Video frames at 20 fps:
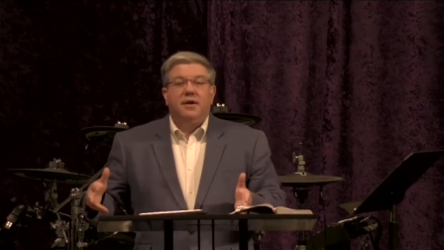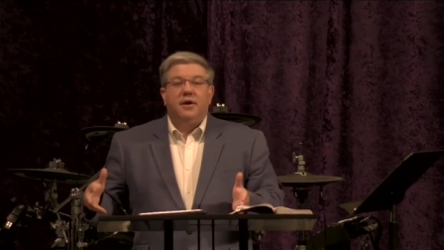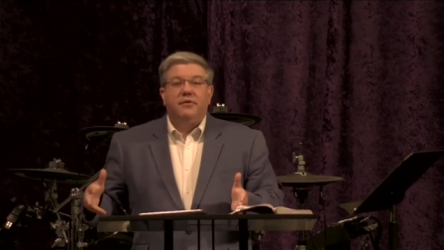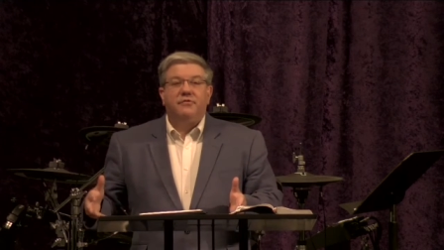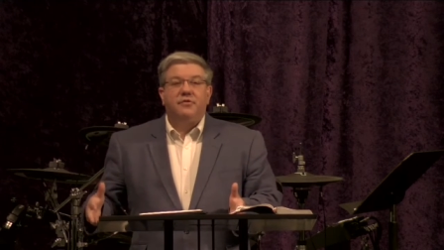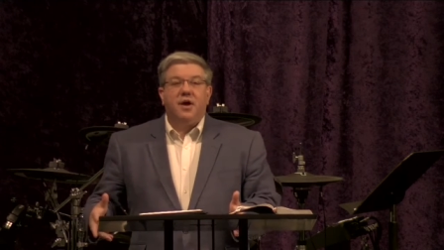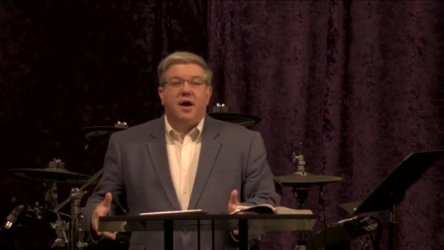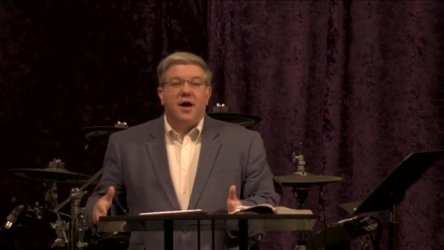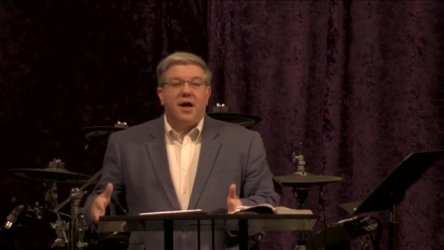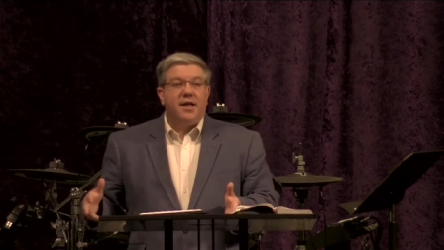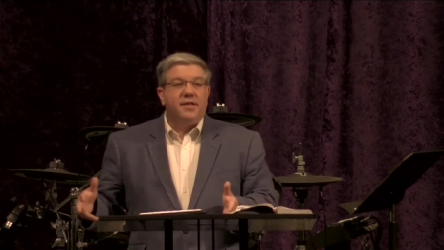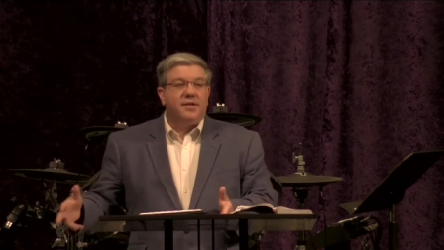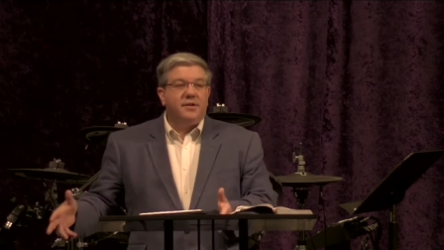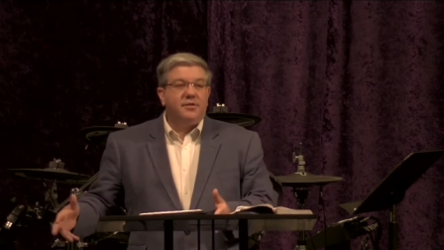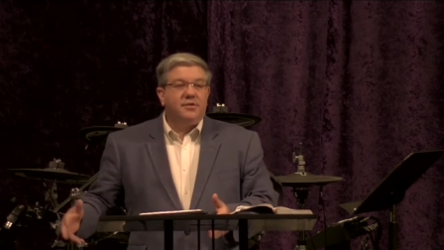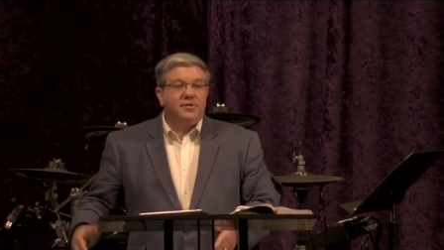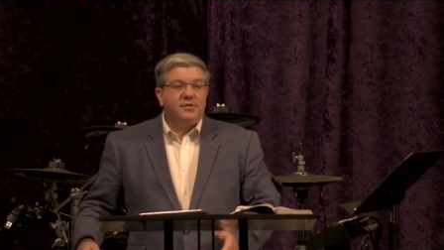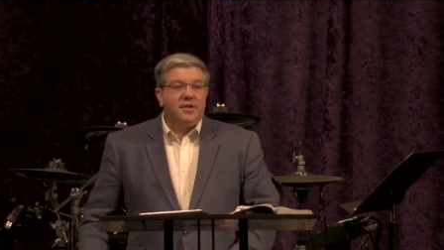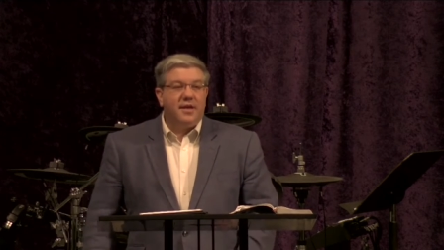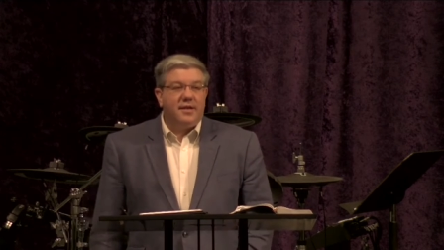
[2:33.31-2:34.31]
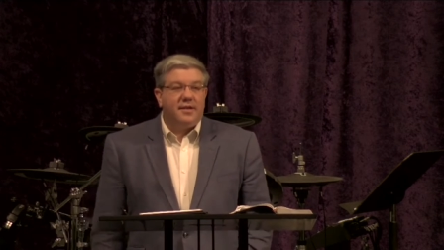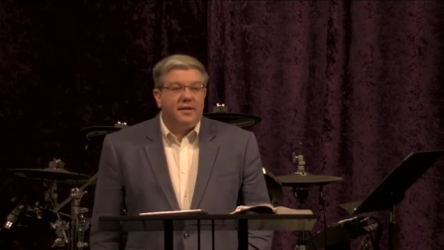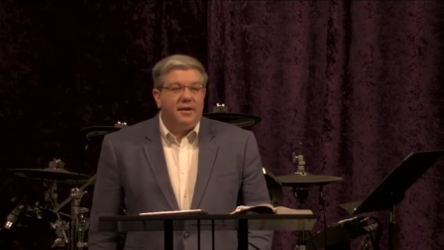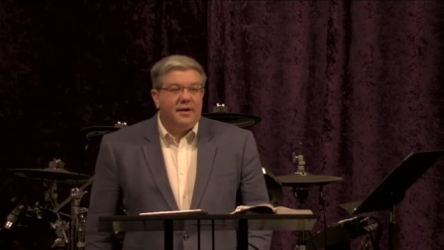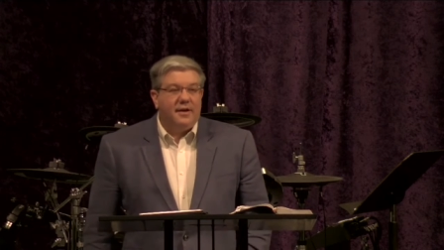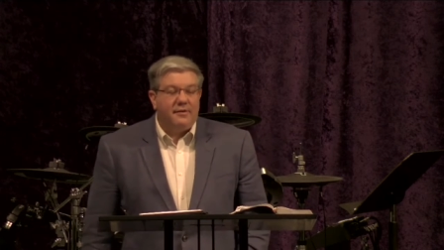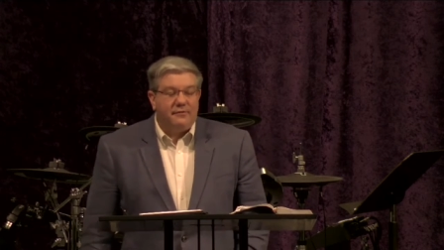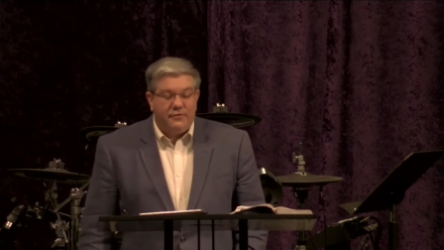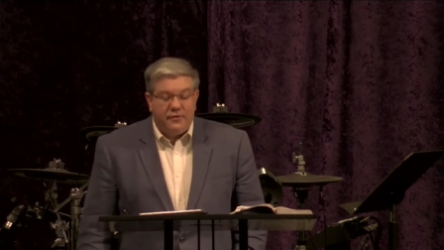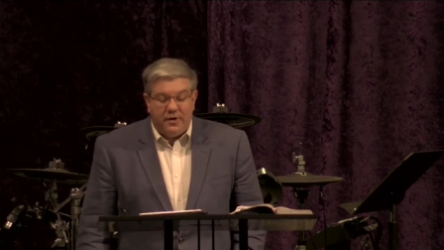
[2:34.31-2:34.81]
of God instead
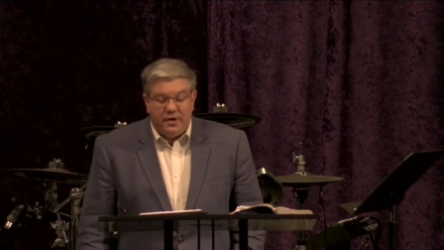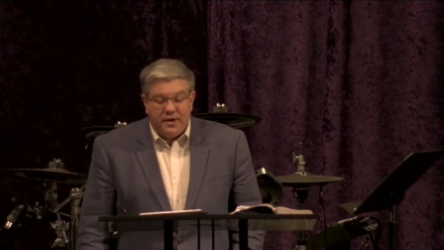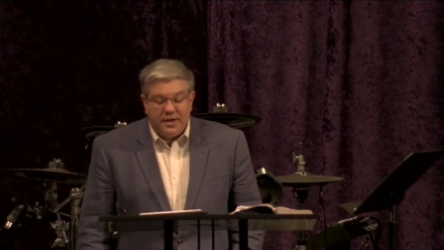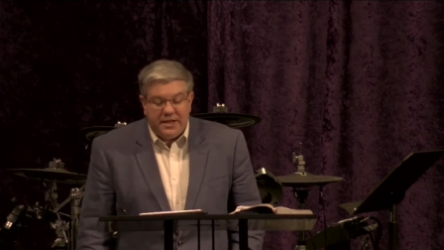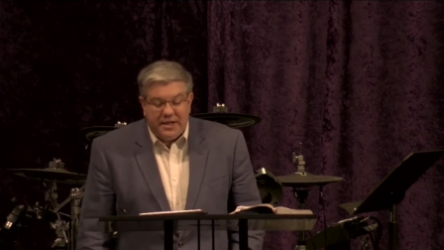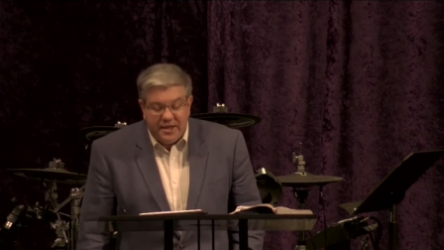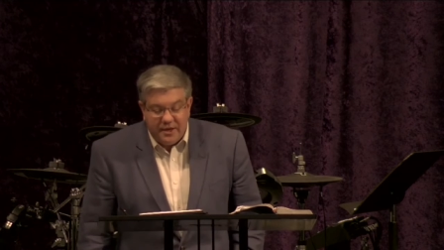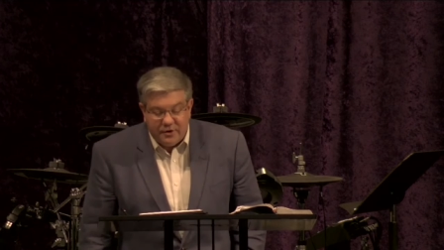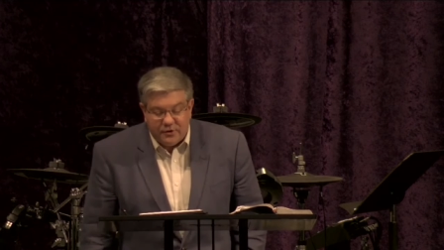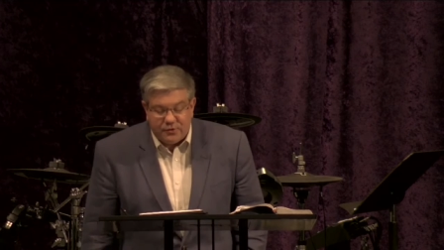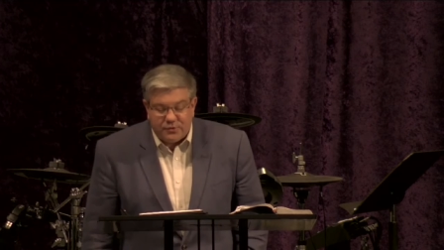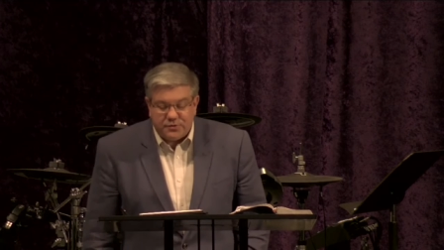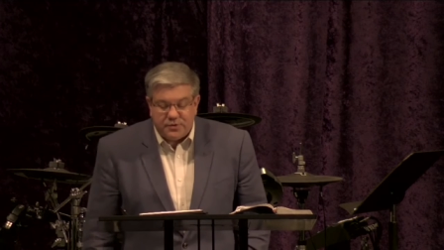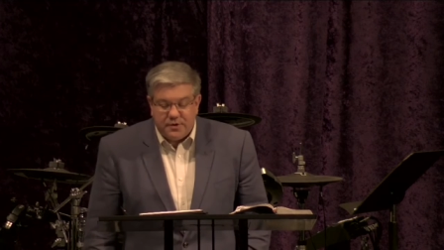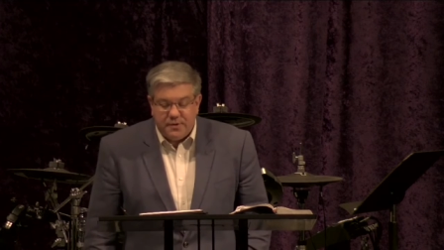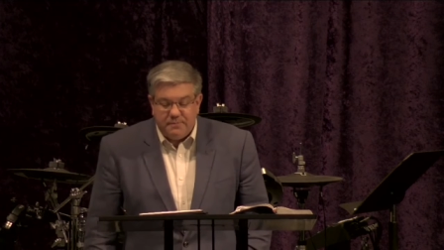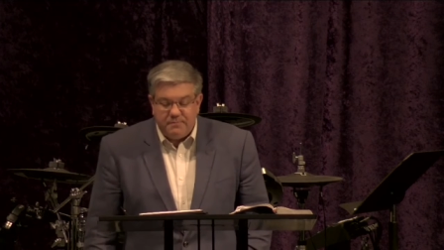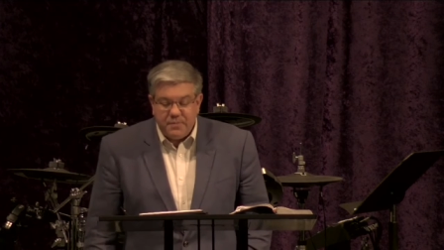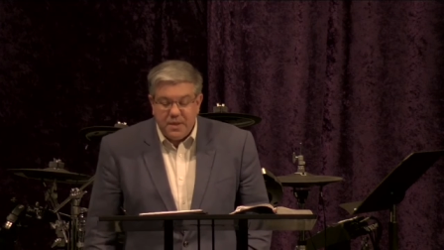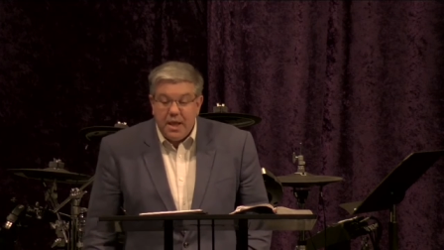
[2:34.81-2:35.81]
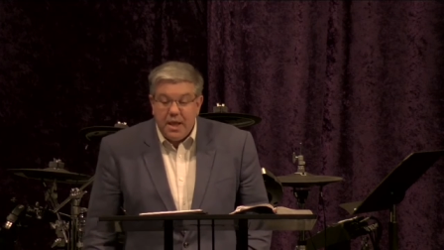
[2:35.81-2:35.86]
of guilt.